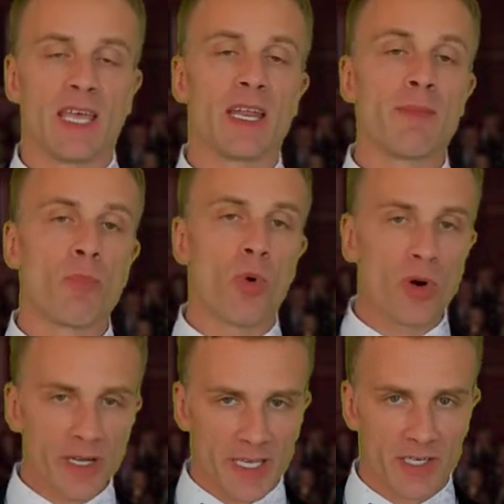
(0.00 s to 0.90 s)
In a
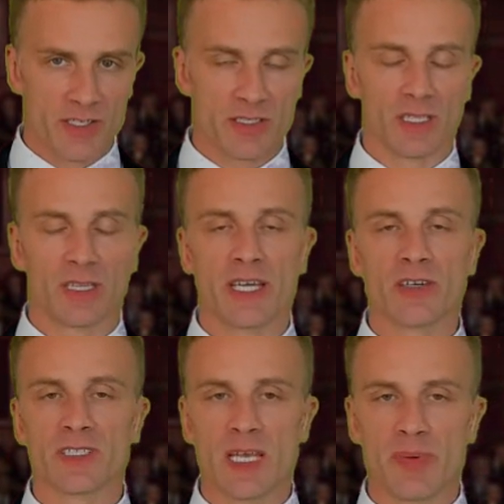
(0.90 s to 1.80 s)
mortgage, the
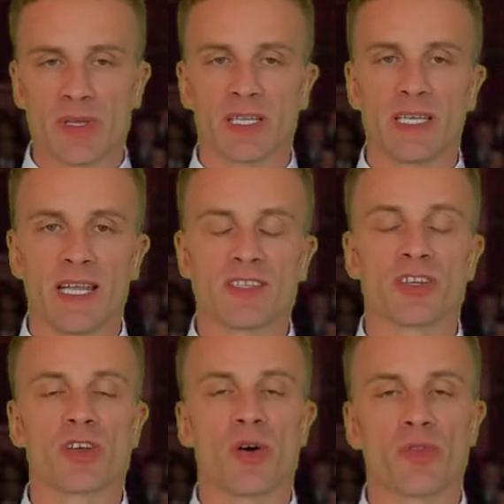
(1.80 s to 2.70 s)
lender typically needs
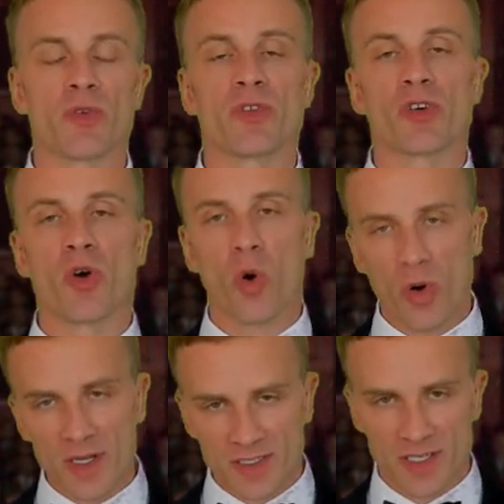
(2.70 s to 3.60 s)
to go through the
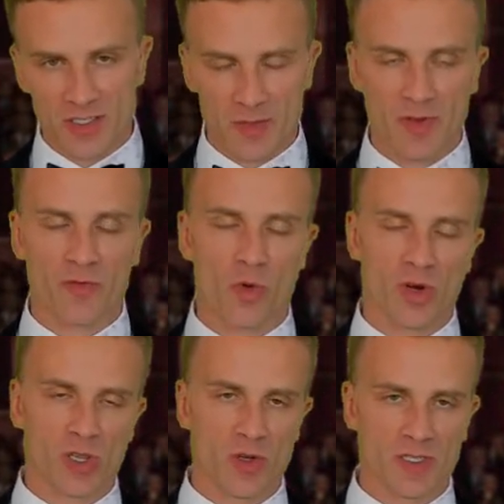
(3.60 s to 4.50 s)
court system to
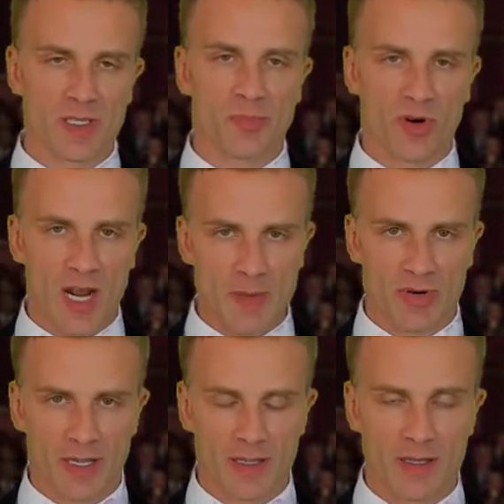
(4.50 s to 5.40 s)
foreclose on the
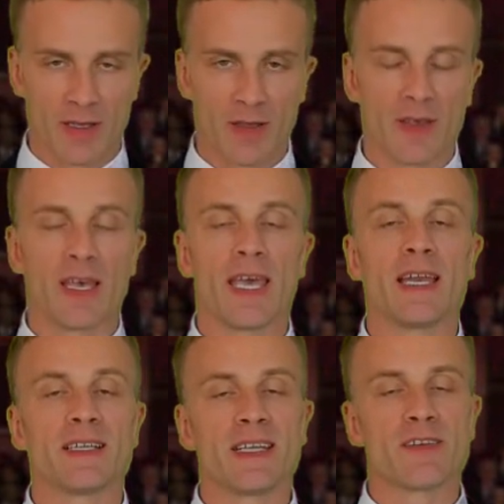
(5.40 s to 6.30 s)
property.
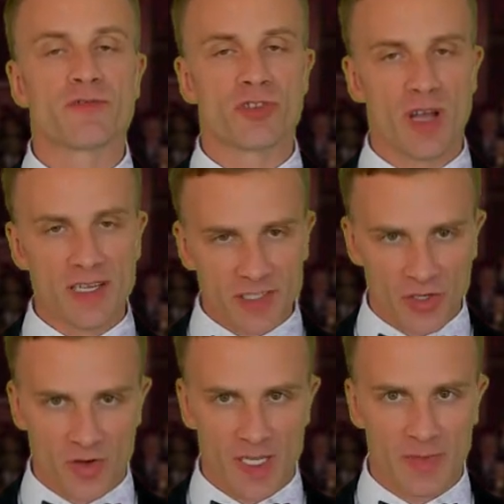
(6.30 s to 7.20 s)
In a deed of trust
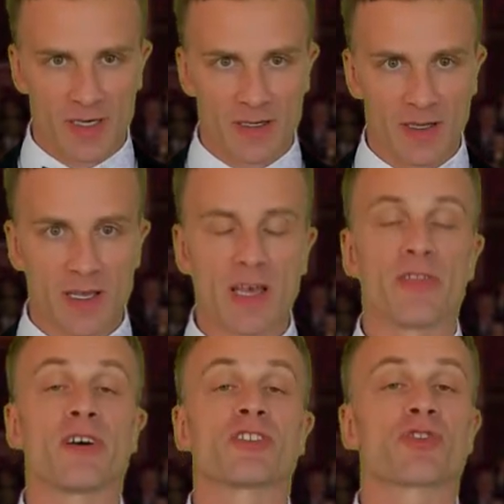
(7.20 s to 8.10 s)
agreement,
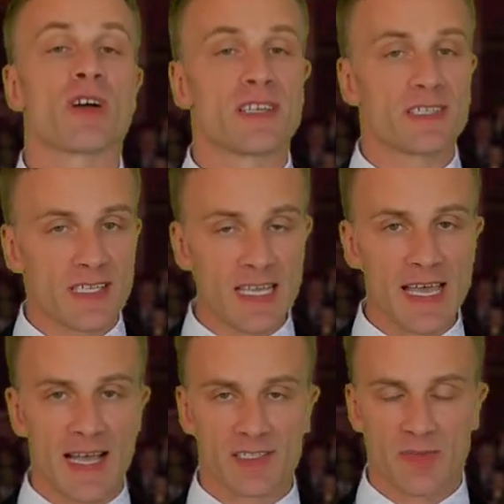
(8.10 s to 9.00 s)
the
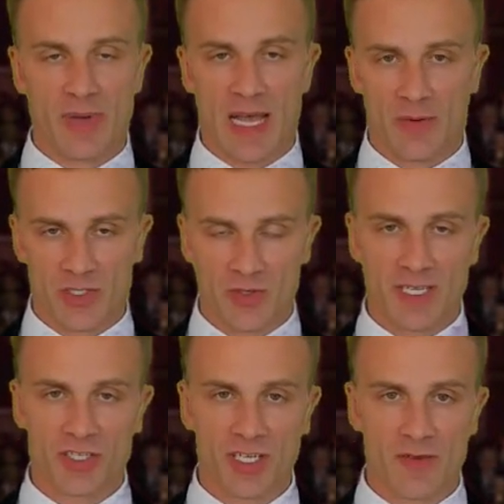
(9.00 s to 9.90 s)
trustee has the power to
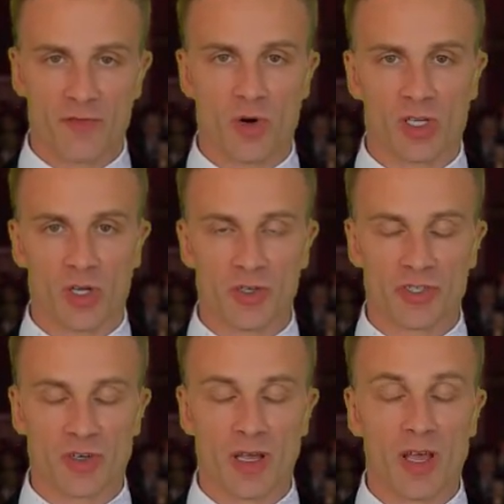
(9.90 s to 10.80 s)
initiate
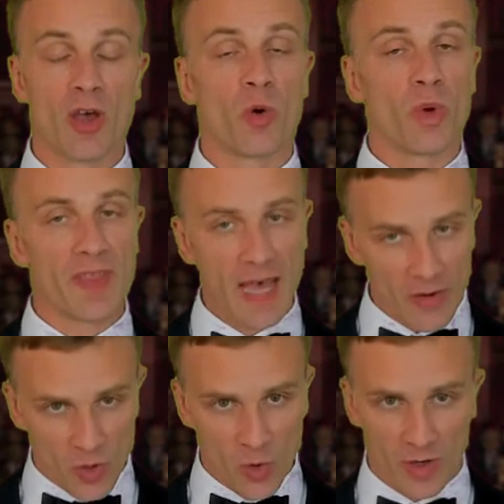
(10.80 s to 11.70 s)
foreclosure
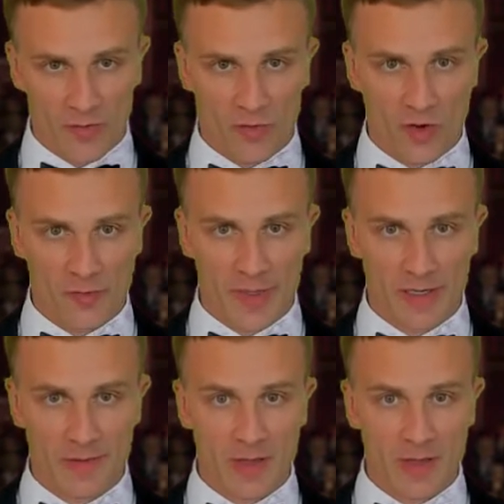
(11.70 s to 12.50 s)
without court involvement,